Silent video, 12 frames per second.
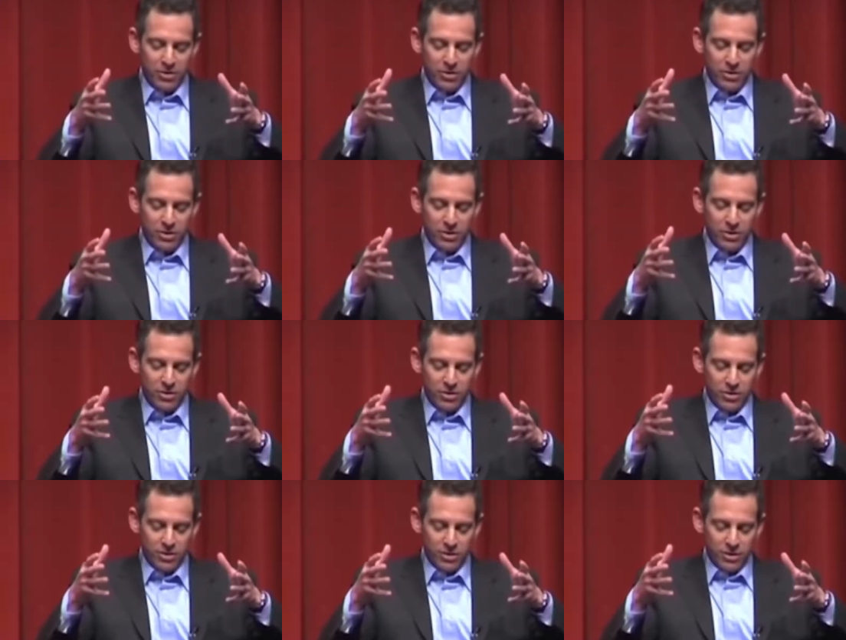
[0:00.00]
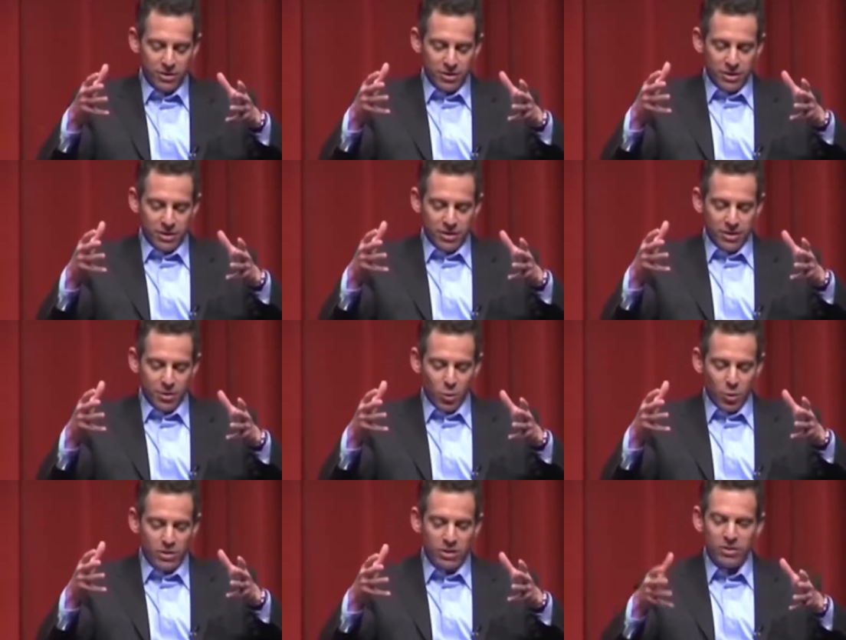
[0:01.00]
this, this
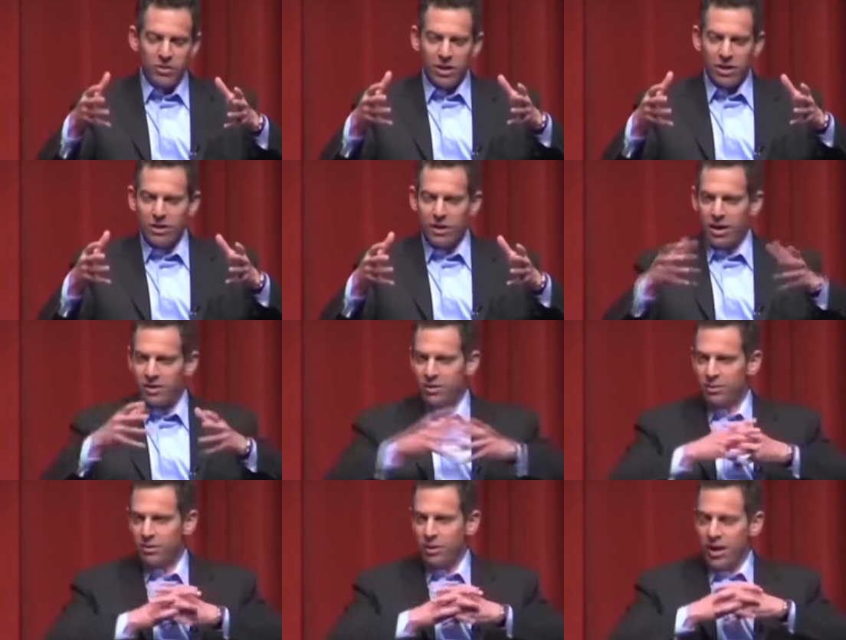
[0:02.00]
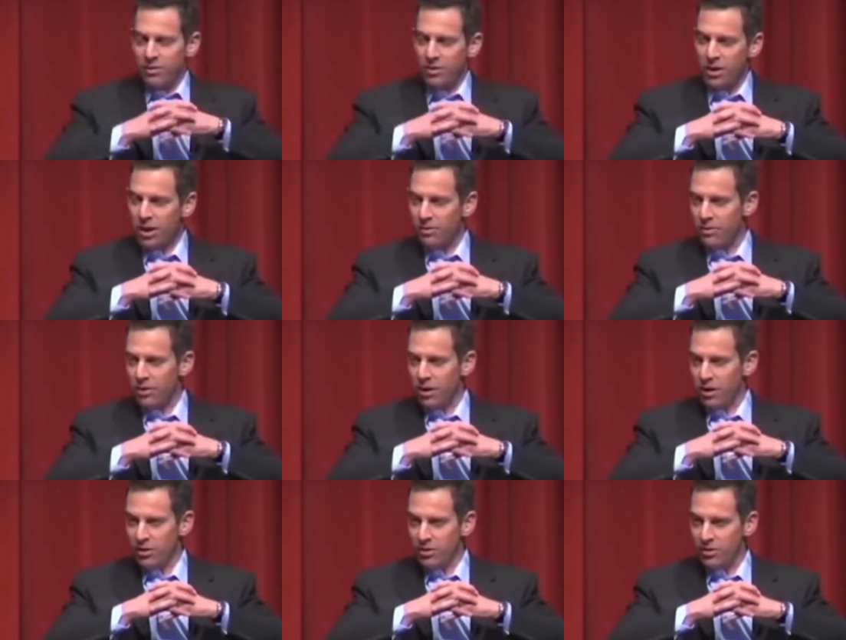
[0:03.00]
what this co- concept of the afterlife
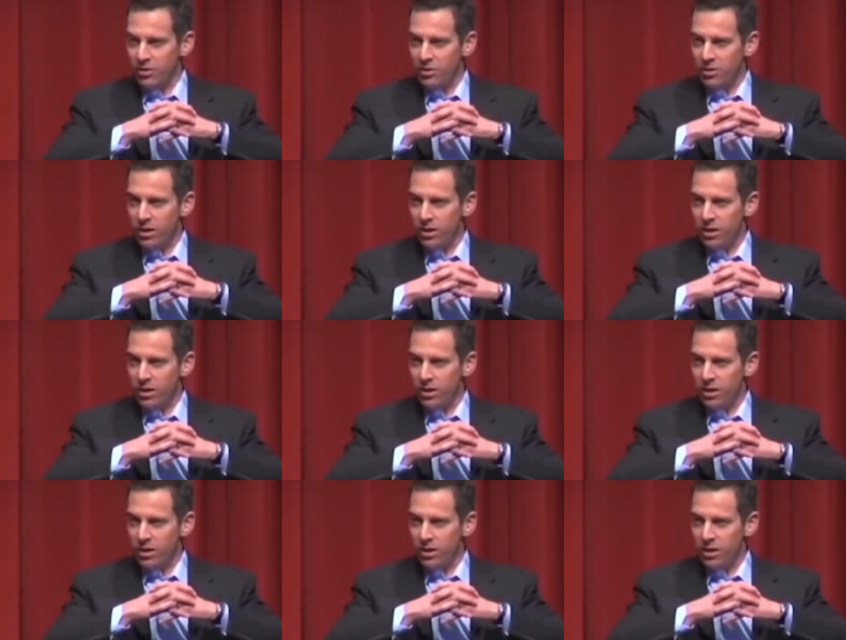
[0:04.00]
does.